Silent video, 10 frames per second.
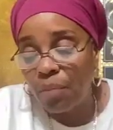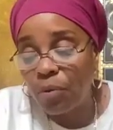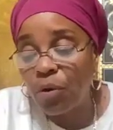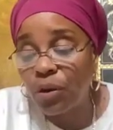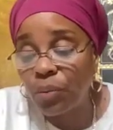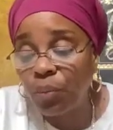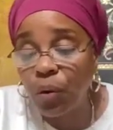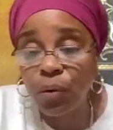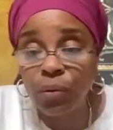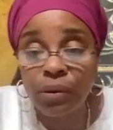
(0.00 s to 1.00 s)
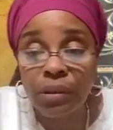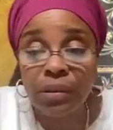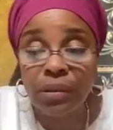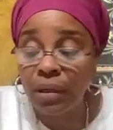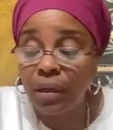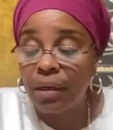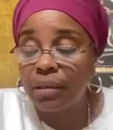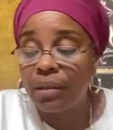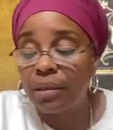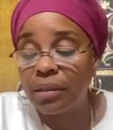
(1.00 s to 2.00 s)
I'm going to post
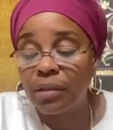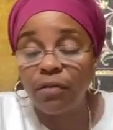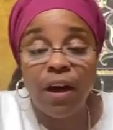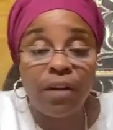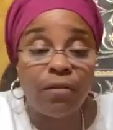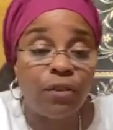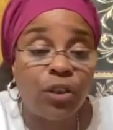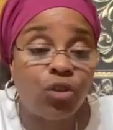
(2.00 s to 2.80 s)
the Survivor